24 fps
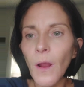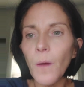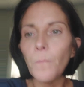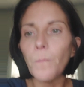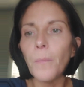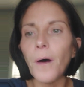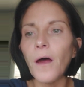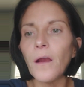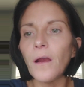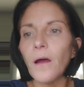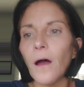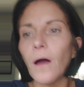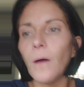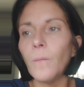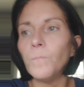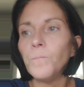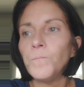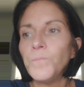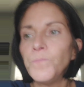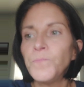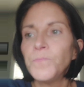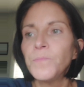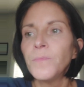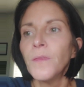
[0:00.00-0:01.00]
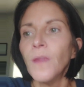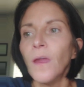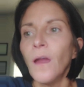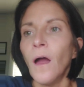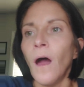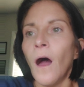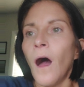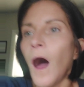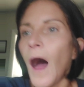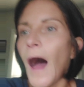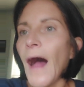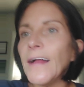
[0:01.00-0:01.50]
but um,
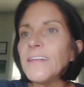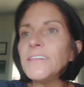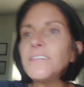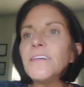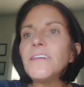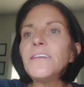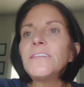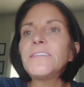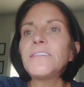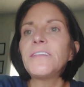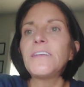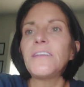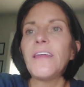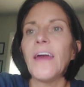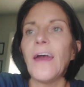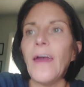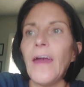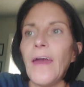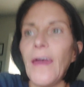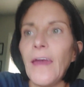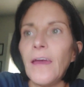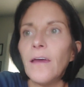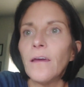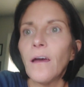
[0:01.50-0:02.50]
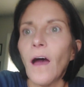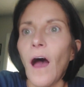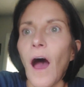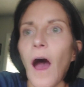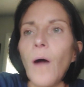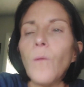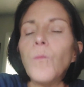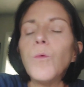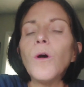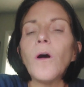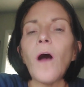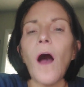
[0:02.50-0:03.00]
I did today.
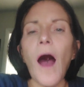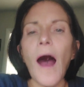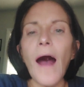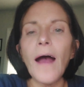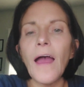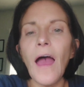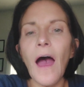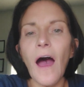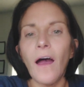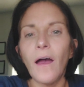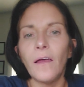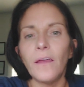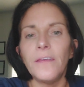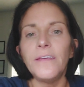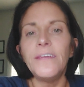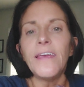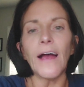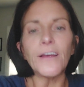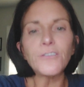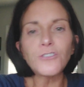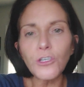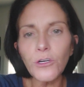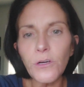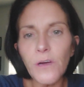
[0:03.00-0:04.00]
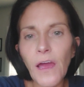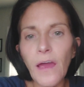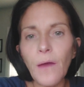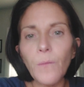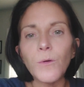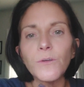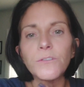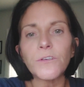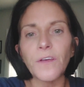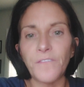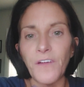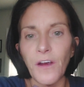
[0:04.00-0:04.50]
I would I yesterday
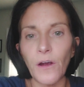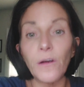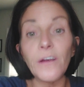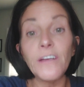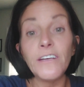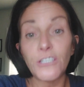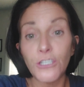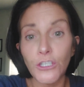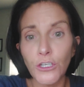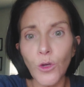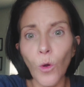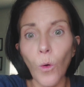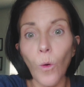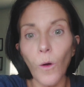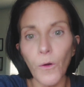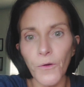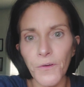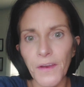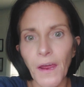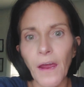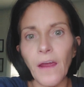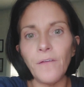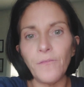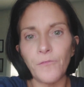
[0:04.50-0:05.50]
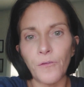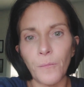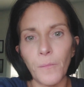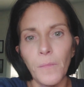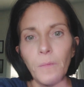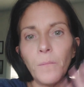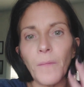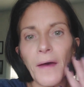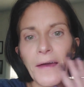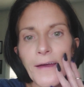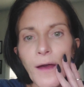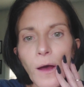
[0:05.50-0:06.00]
was a very sore day for
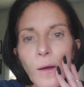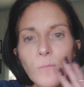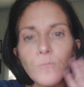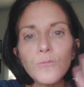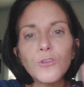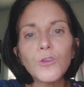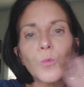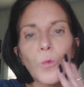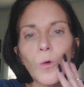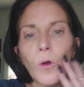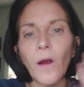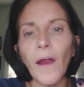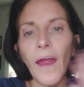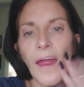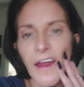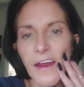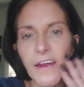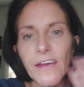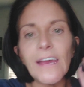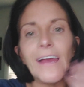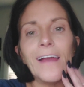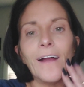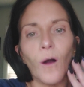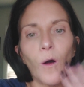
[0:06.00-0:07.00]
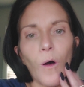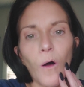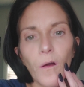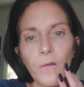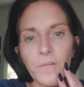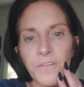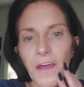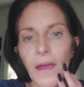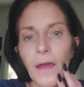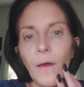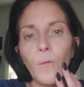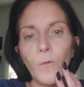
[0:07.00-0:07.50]
me. My gums were aching
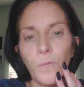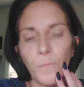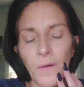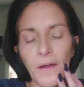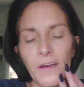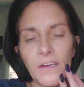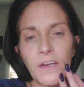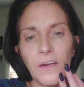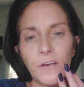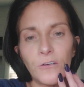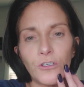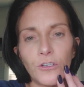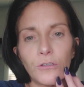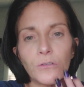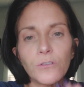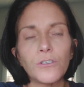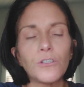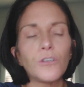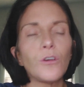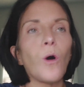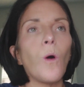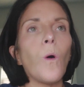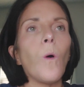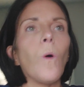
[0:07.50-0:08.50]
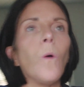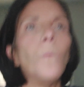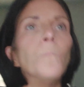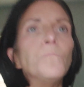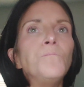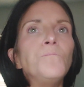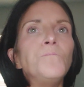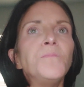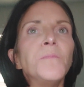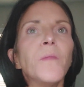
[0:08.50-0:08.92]
all day with my dentures, so